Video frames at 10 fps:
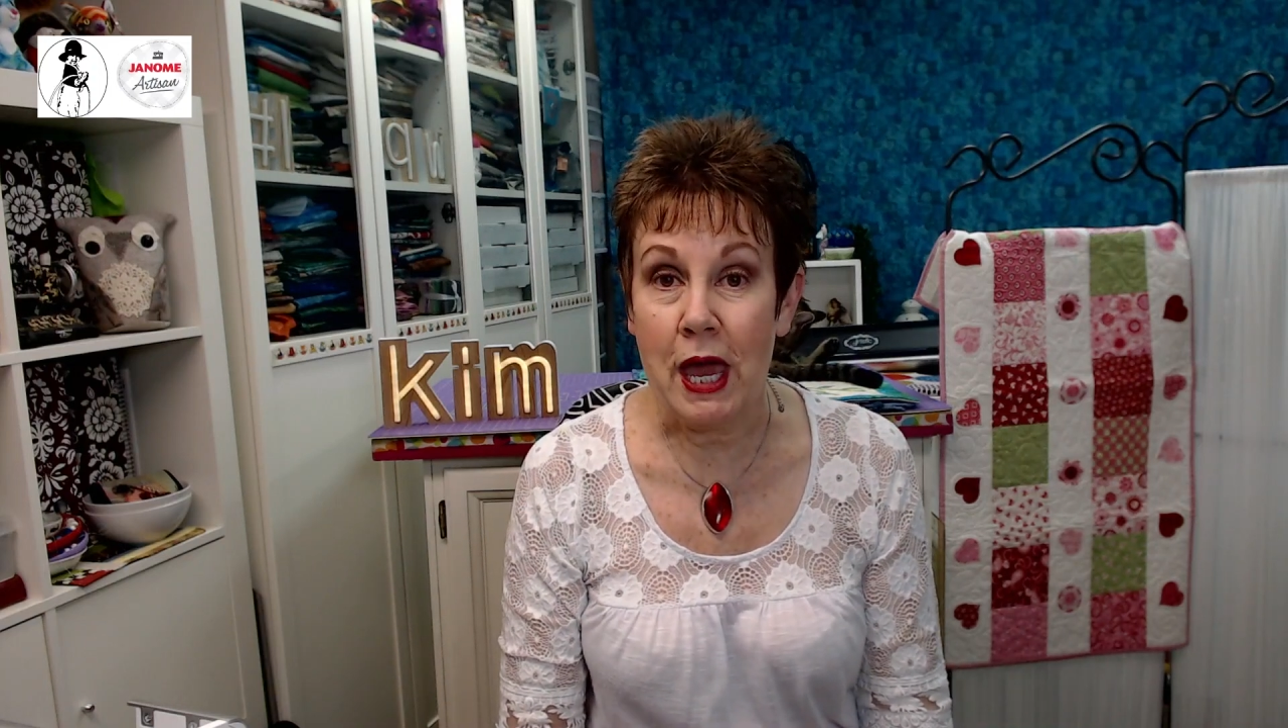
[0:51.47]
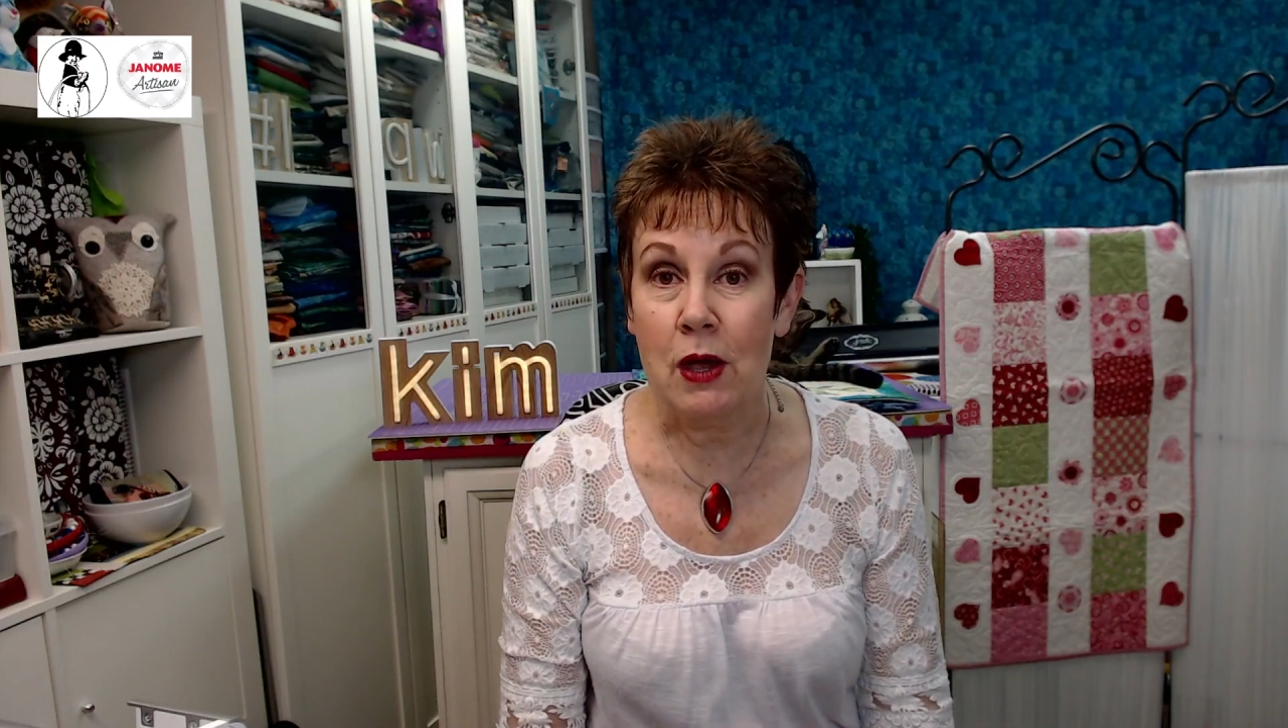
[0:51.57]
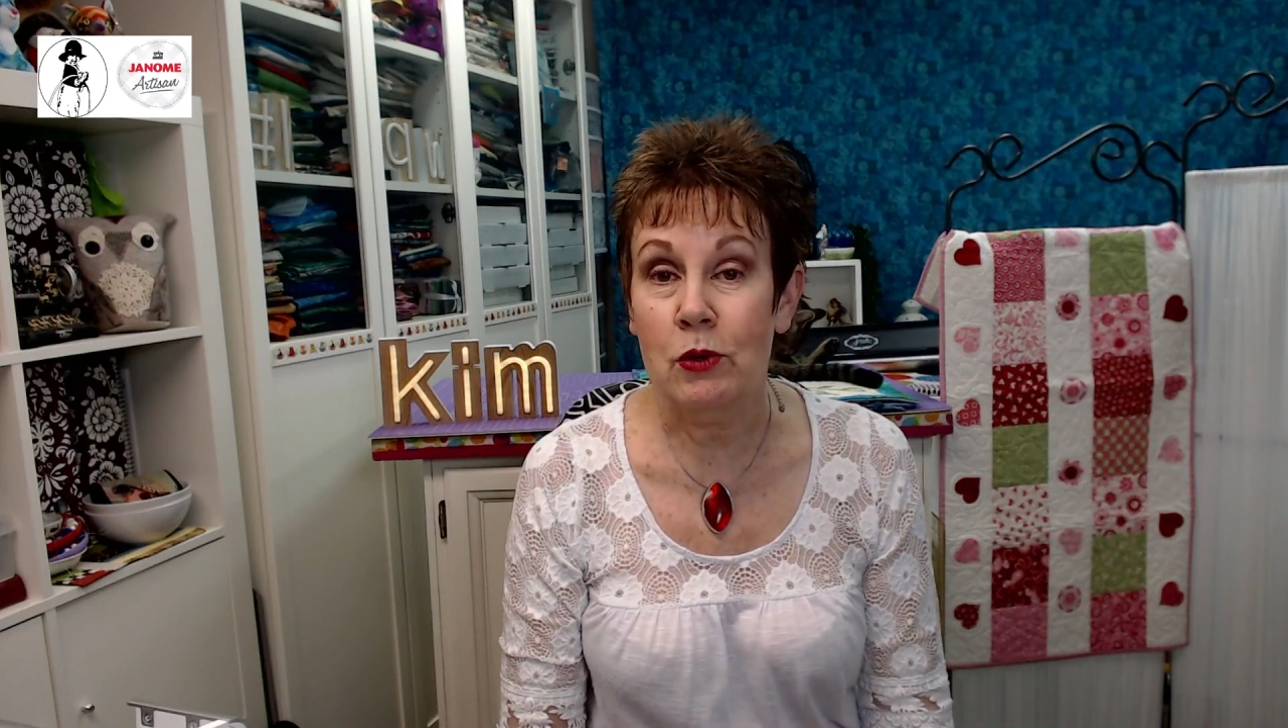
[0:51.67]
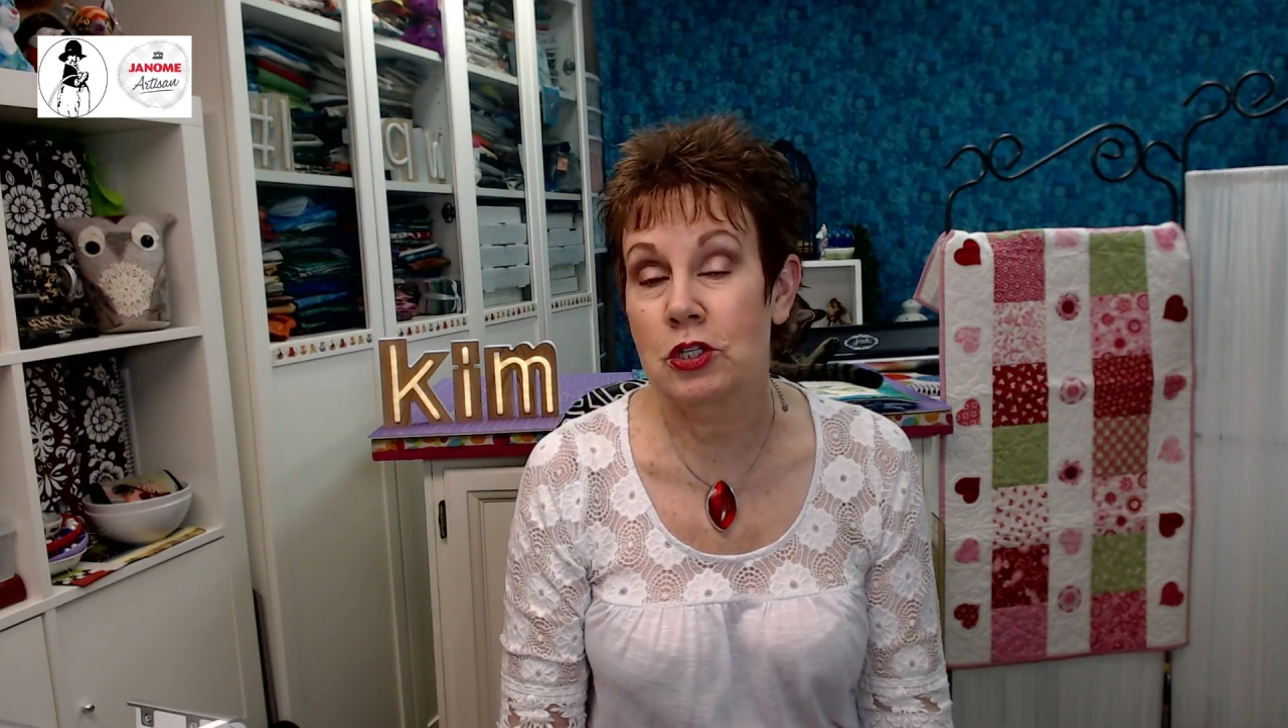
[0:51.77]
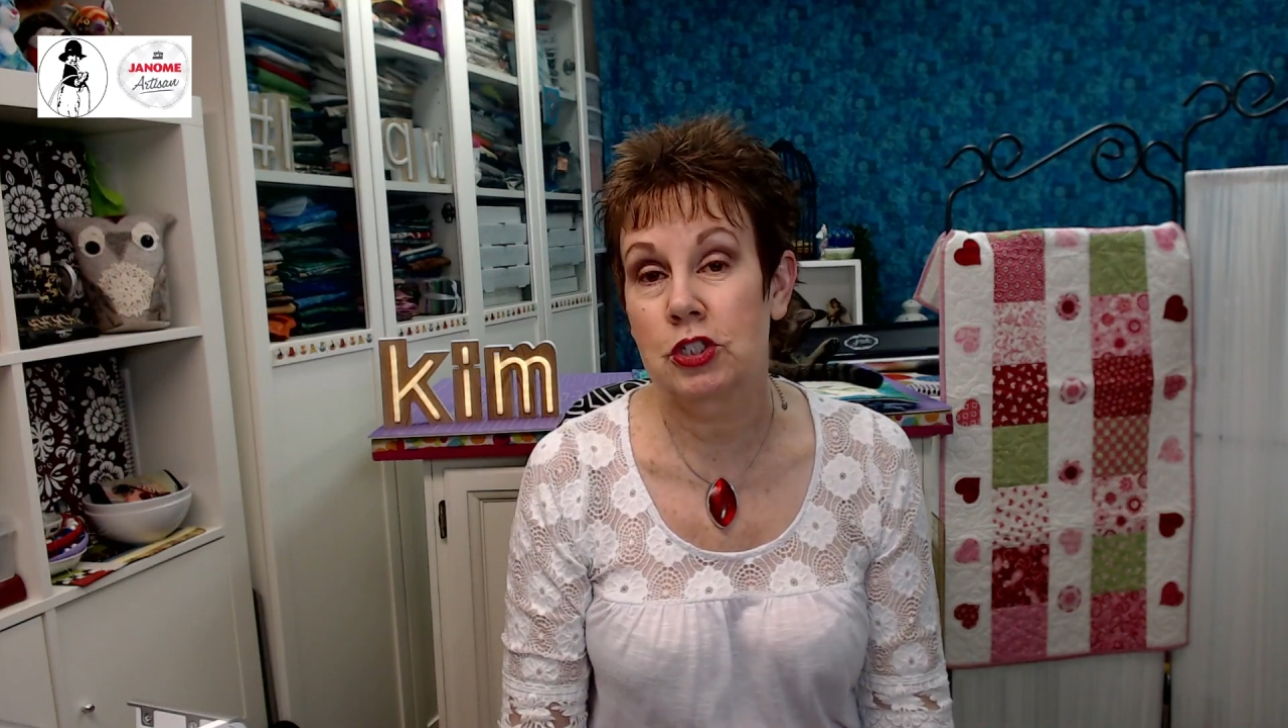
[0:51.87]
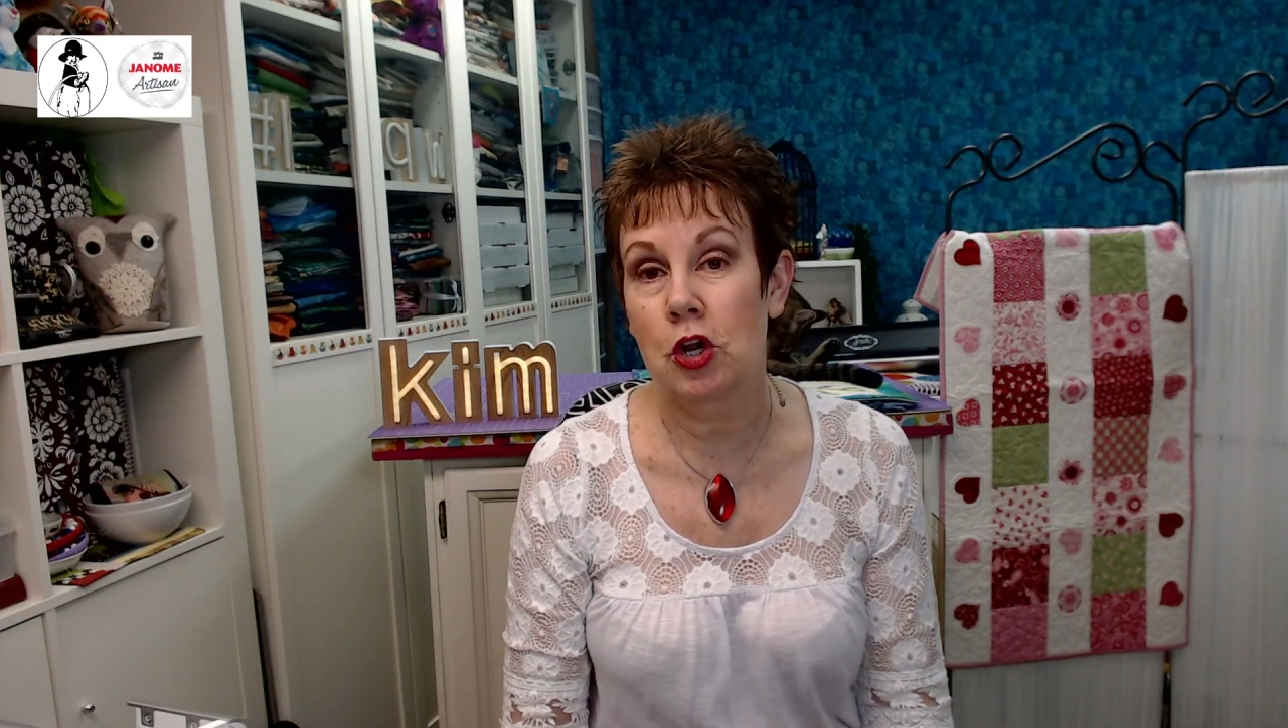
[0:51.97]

which is an